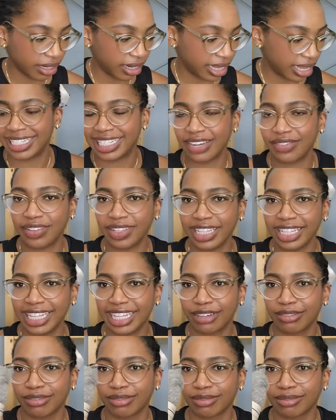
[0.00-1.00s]
It's definitely like I
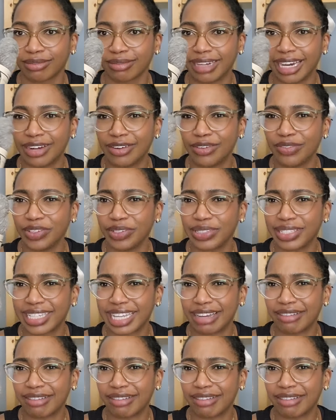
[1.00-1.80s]
don't know if you'd say